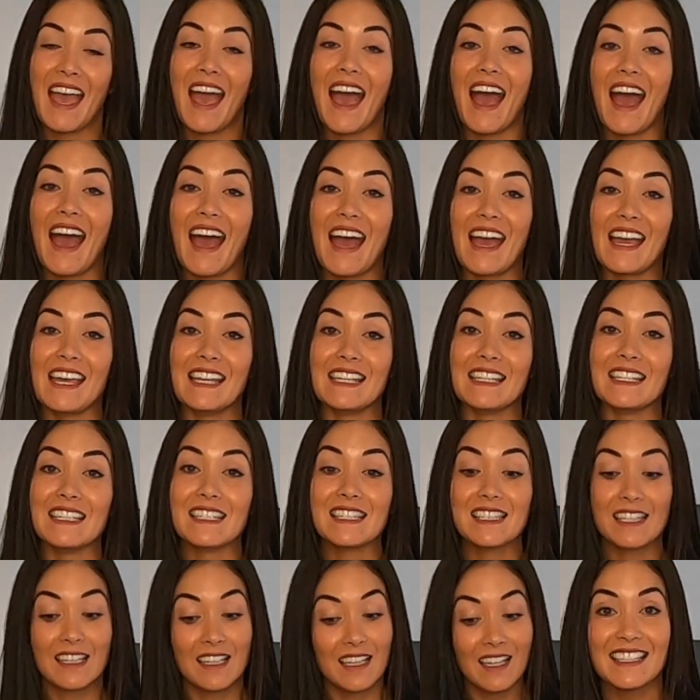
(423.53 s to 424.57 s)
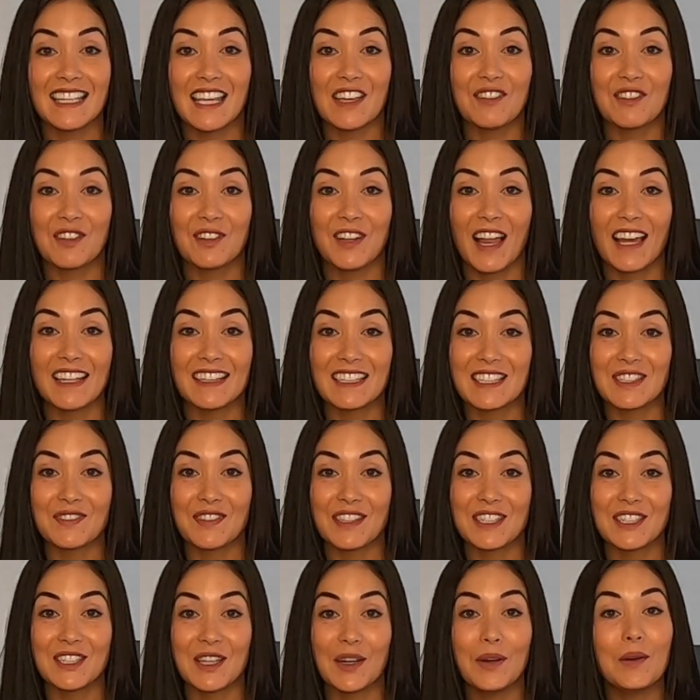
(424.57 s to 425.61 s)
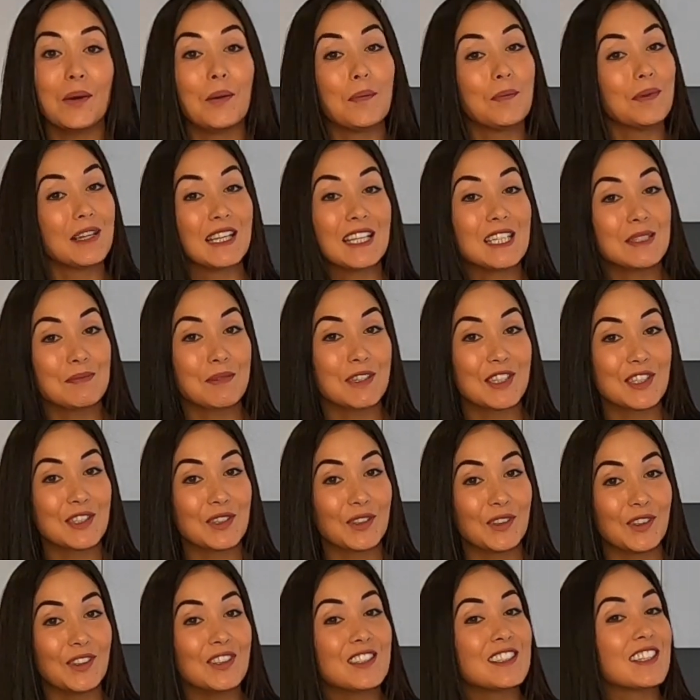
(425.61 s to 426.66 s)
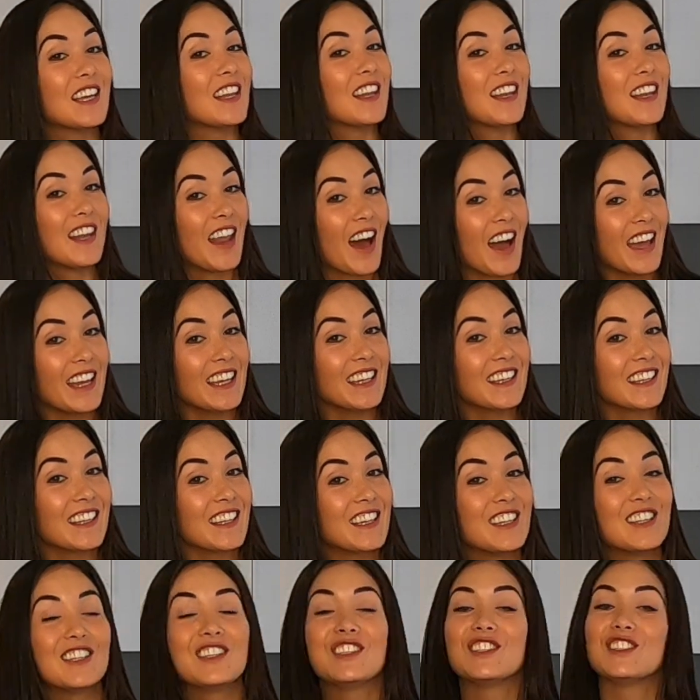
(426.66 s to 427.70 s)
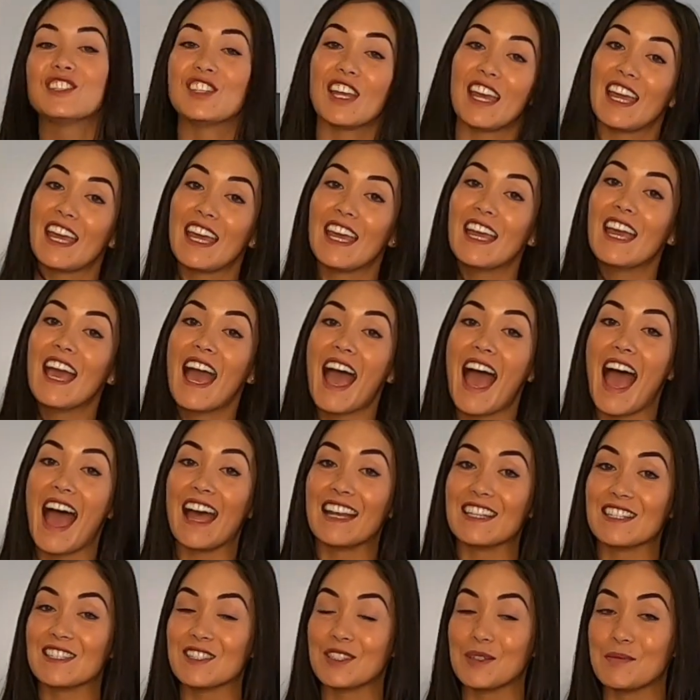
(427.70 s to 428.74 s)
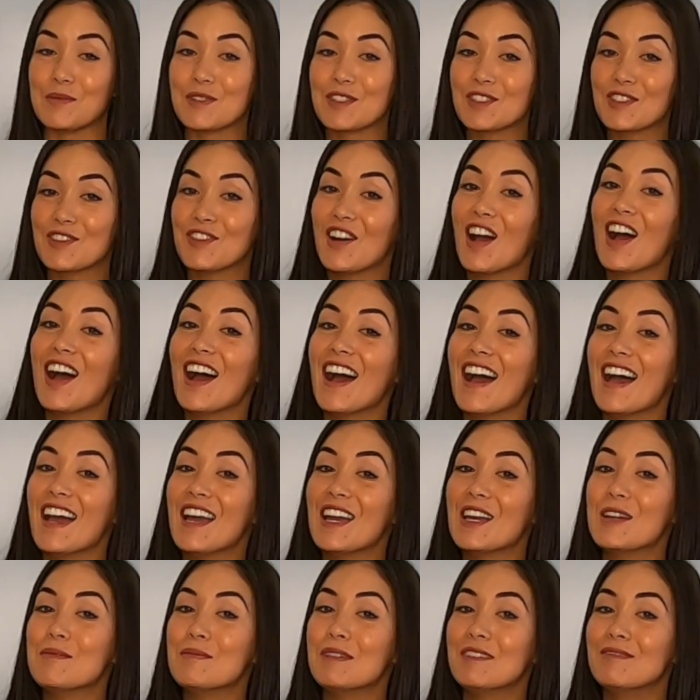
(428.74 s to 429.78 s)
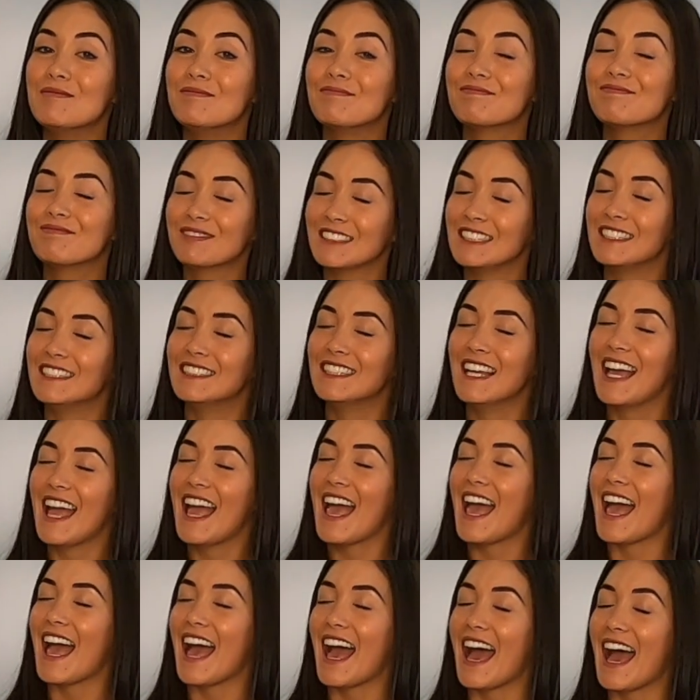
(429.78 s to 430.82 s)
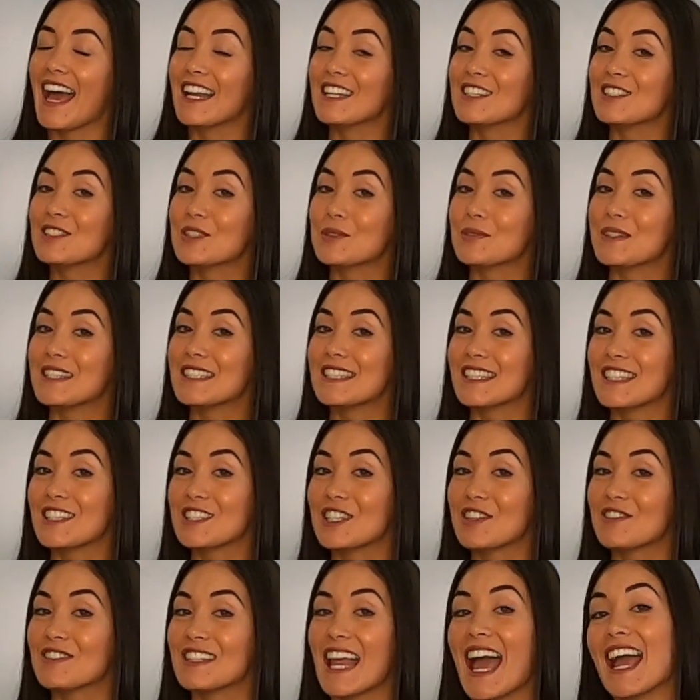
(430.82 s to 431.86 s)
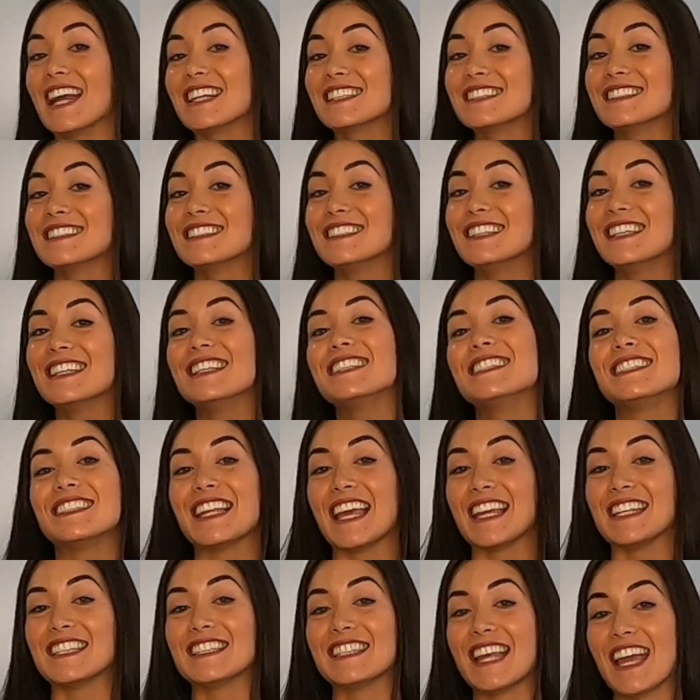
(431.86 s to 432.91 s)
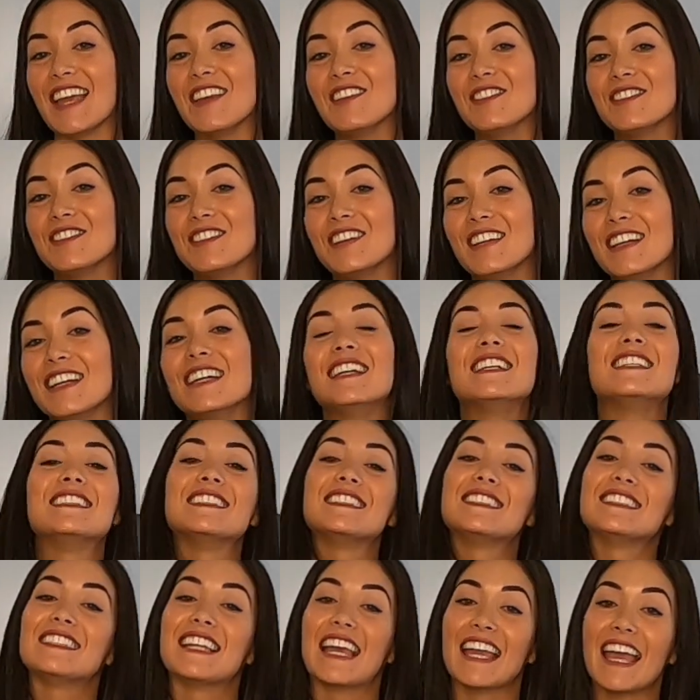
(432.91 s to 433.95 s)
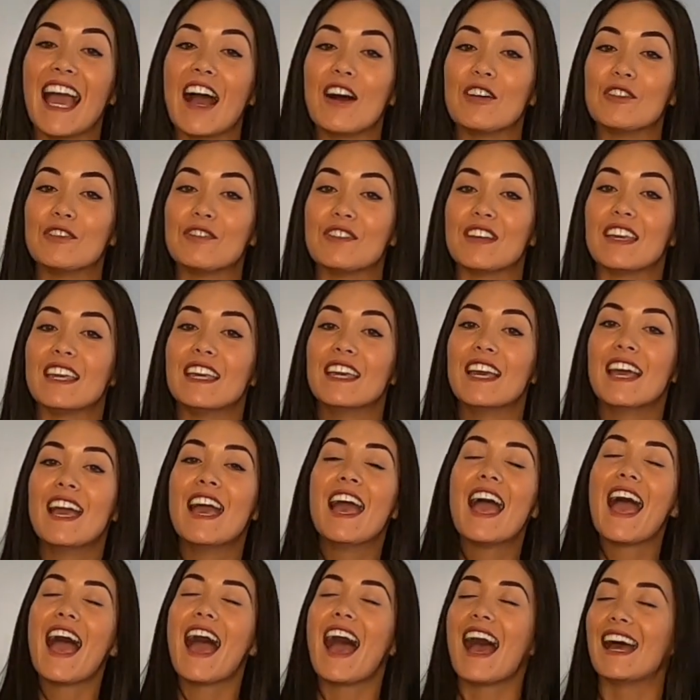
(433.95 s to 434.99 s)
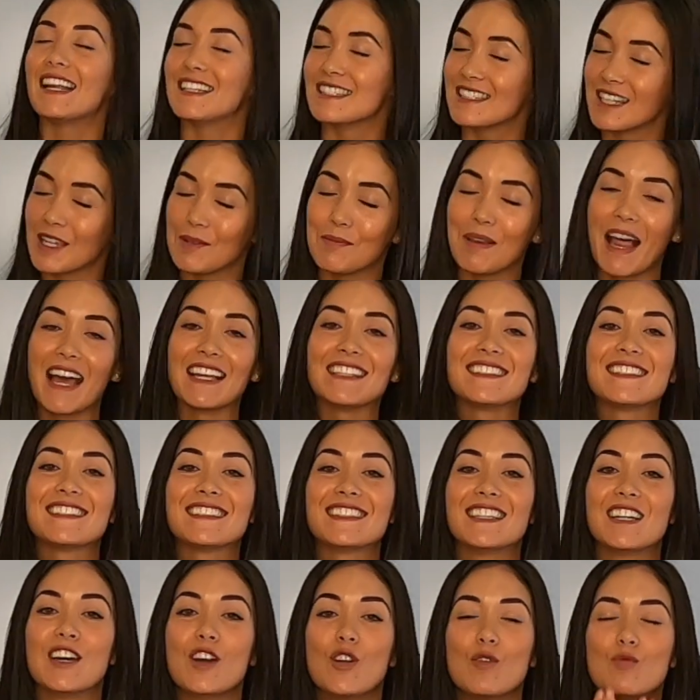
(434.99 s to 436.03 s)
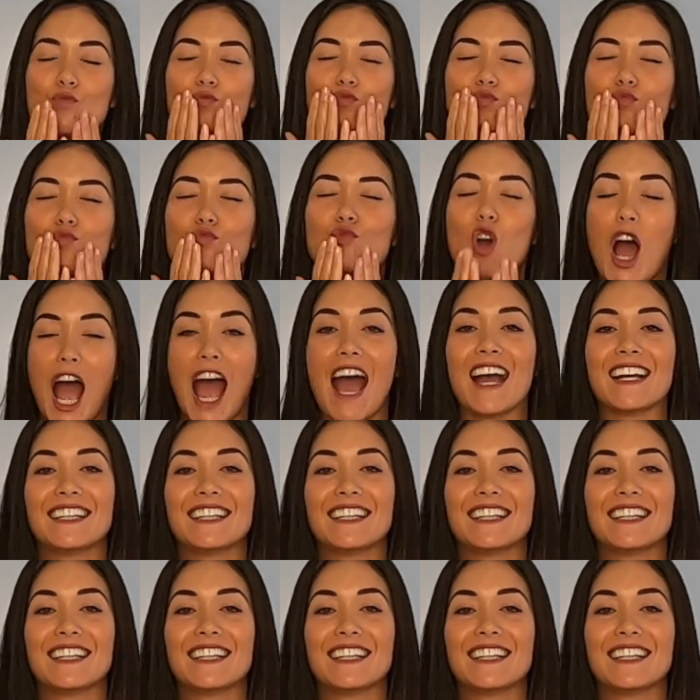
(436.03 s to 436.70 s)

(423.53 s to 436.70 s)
And if you like this video, please be sure to like, share and subscribe. And until we see each other next, stay safe, stay healthy and stay blessed. Mwah.